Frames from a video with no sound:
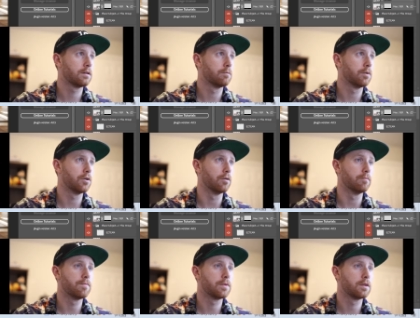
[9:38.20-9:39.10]
Boom.
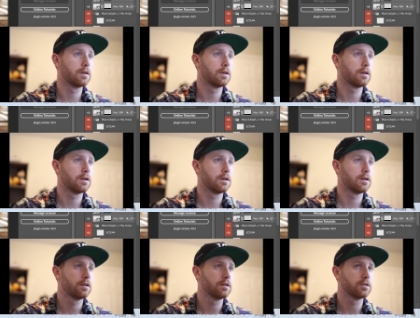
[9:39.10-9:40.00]

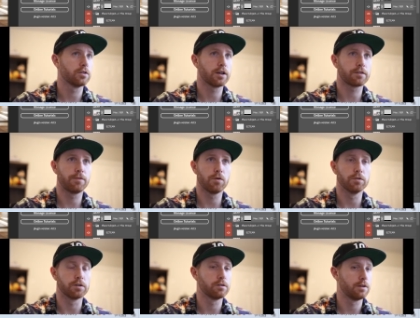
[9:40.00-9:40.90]
Select
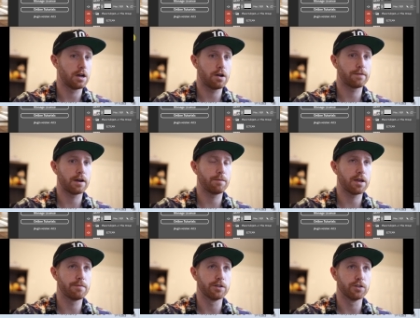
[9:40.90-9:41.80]
folder. Now I've got my
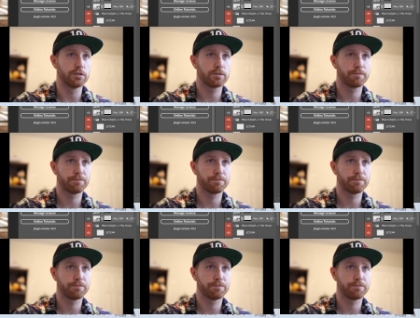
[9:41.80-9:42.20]
images.